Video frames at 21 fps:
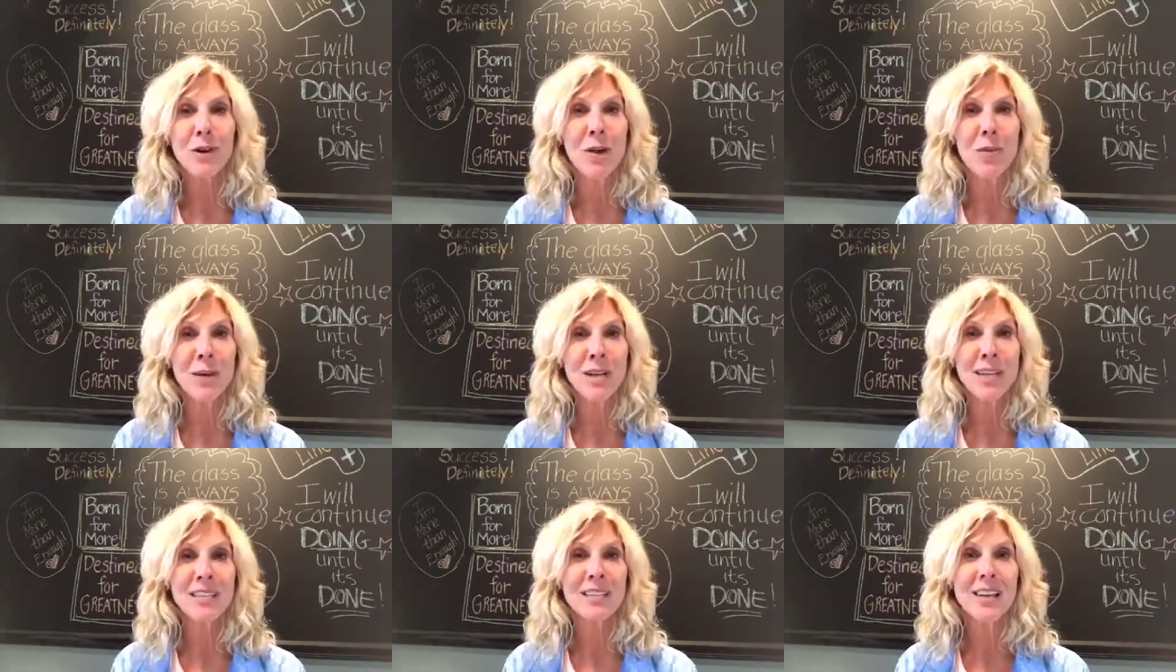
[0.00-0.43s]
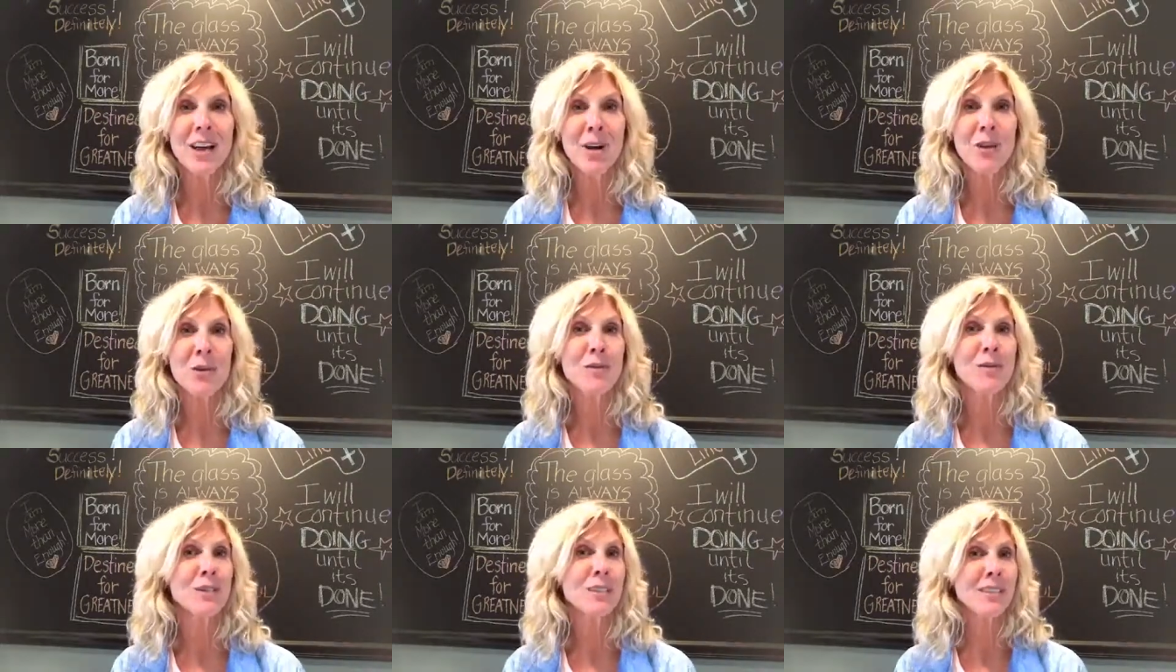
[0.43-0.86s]
I want to tell
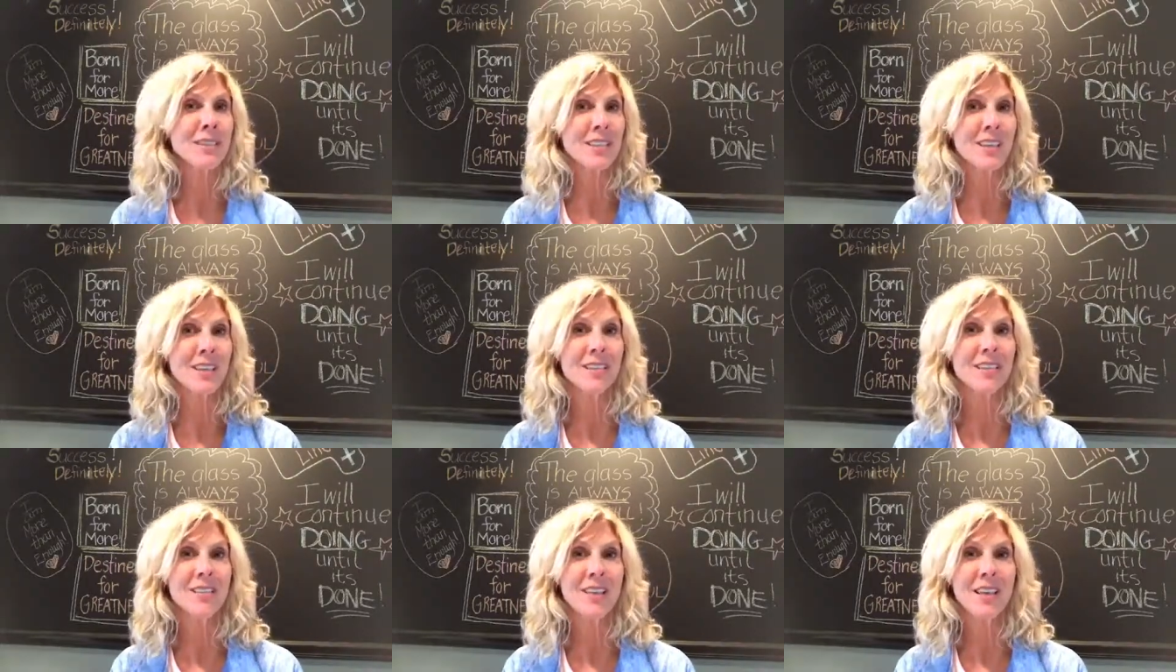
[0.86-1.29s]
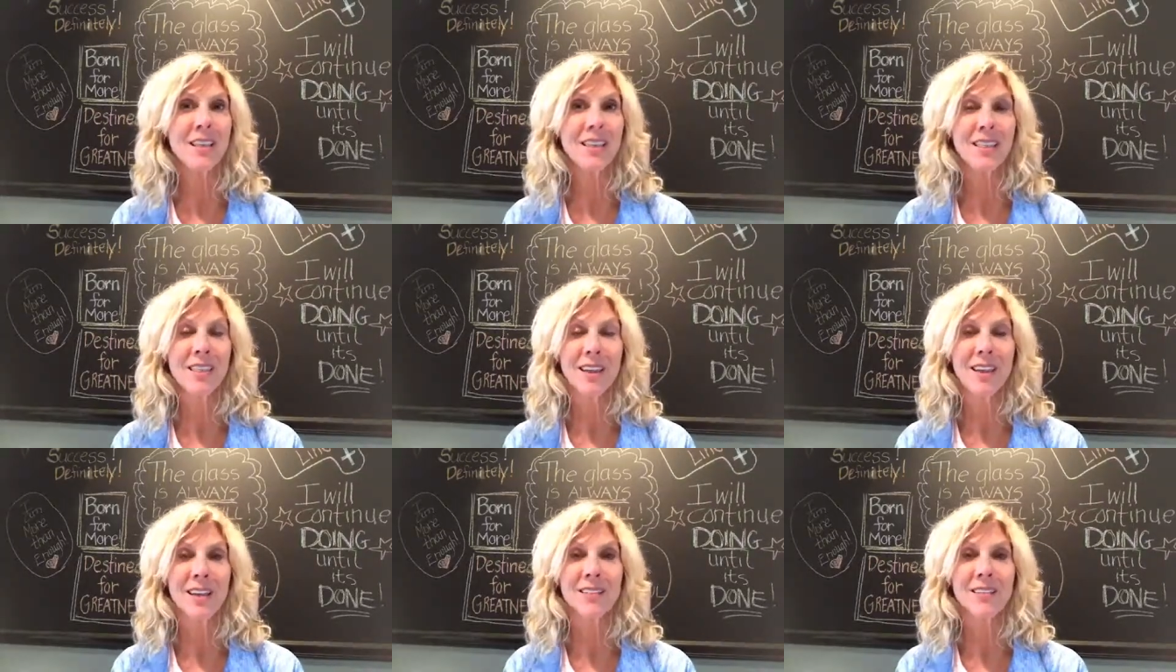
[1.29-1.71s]
you 6
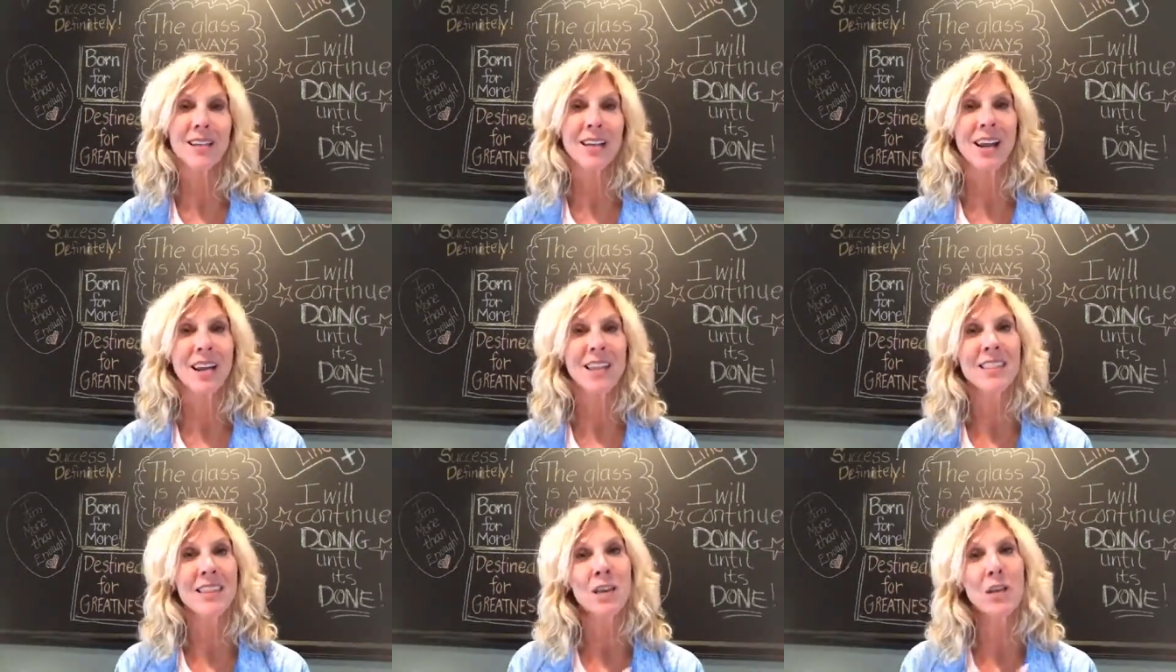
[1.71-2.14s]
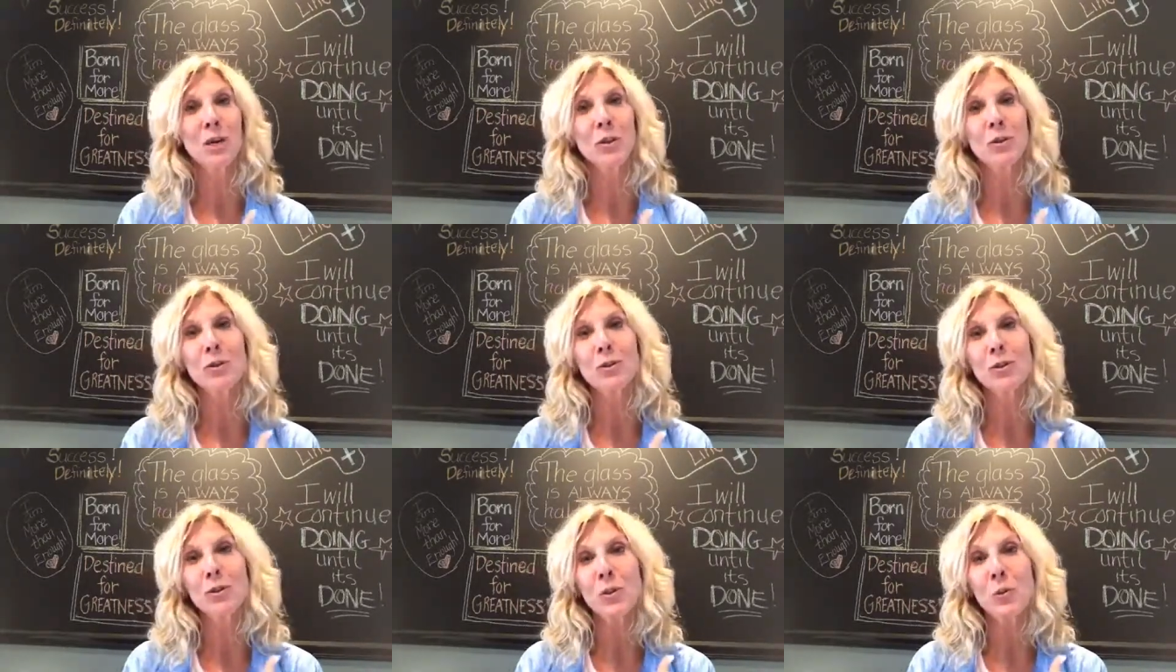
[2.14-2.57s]
things that I think
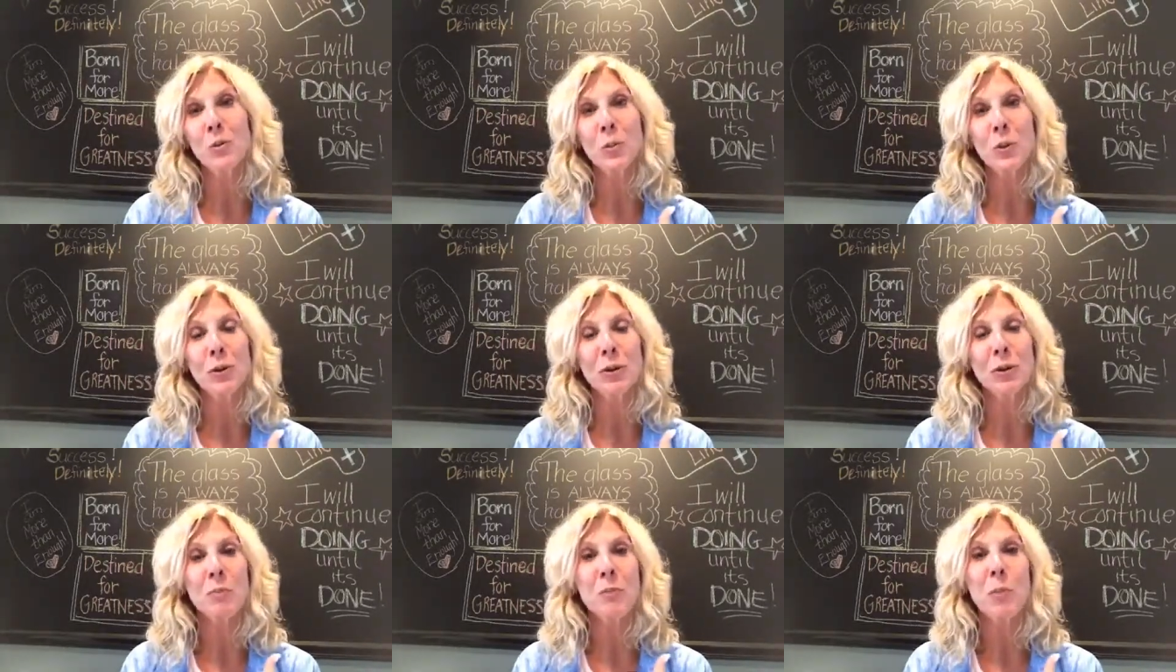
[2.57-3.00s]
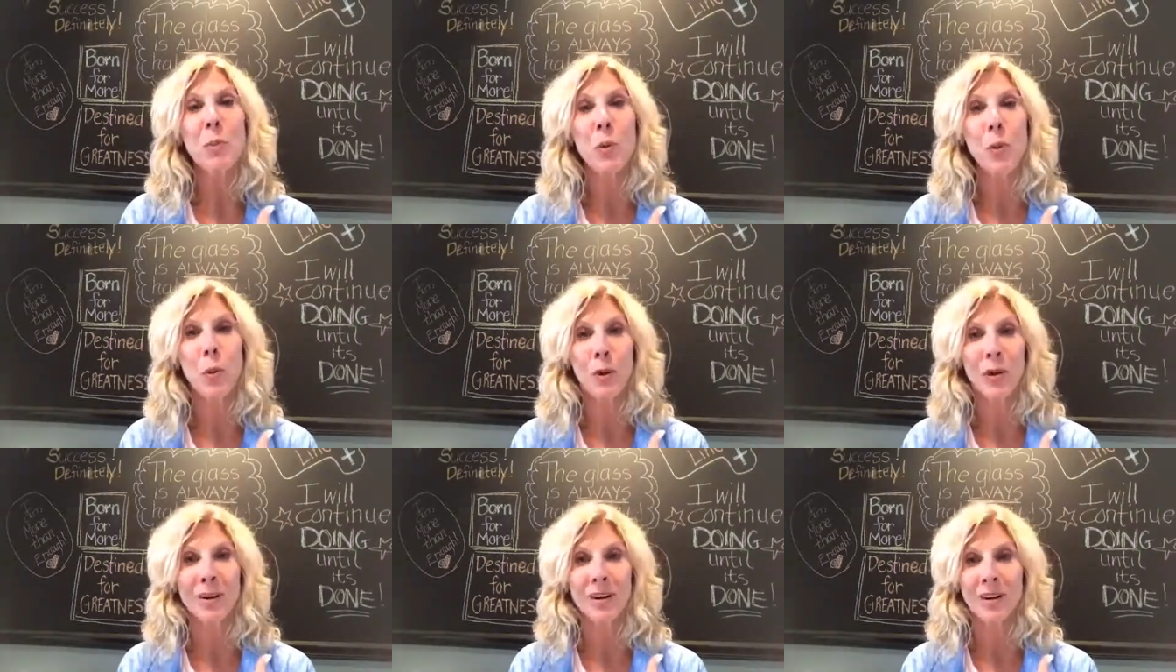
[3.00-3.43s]
are super
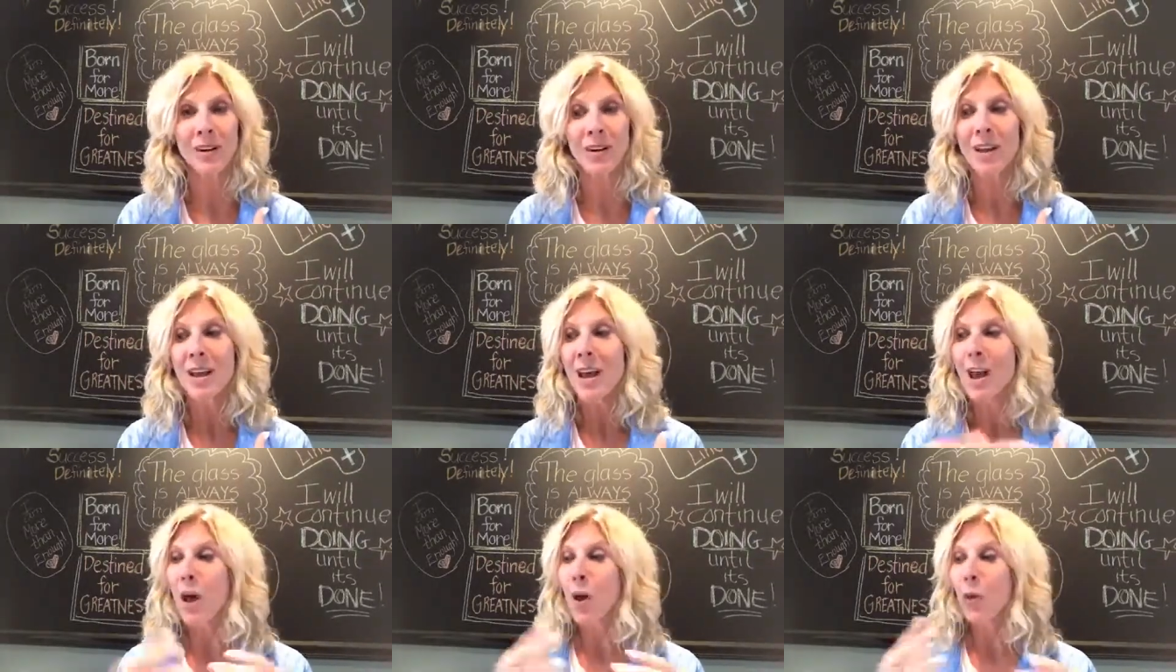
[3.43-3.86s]
important